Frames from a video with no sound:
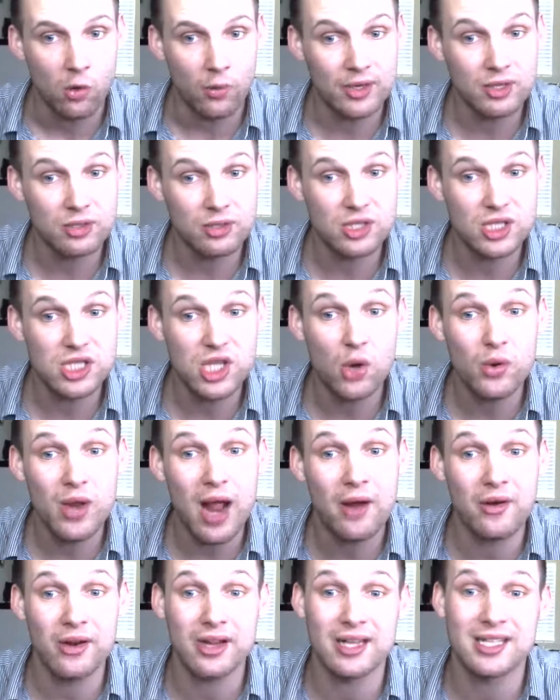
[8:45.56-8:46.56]
When you slow
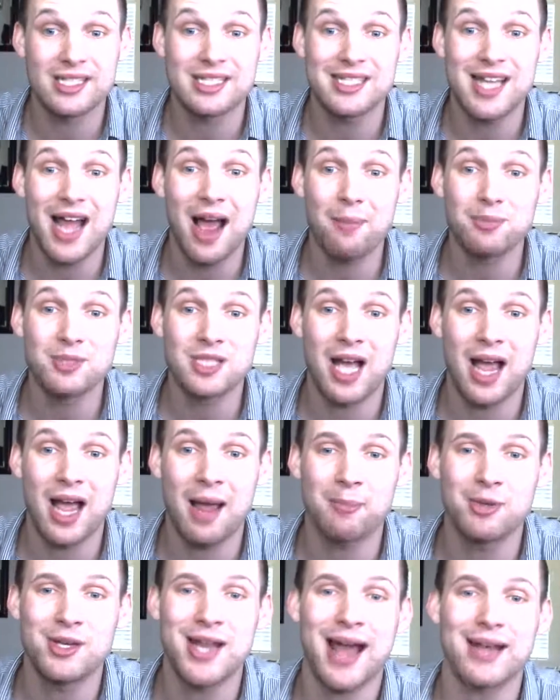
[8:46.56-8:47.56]
down at a stop
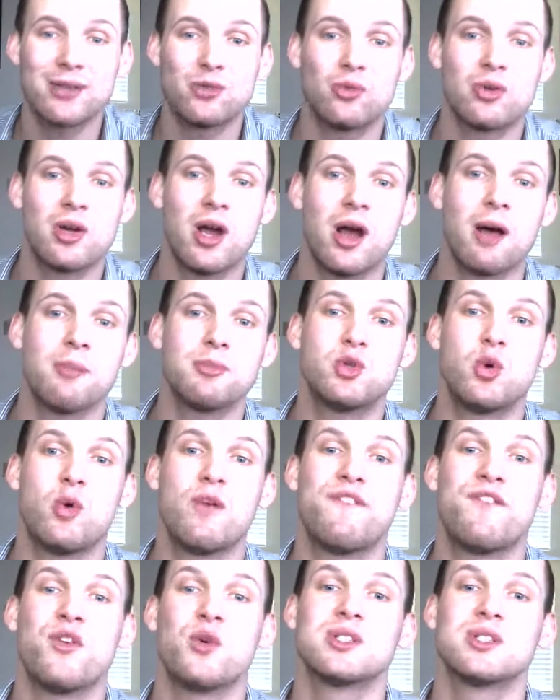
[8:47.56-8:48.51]
sign but do not come to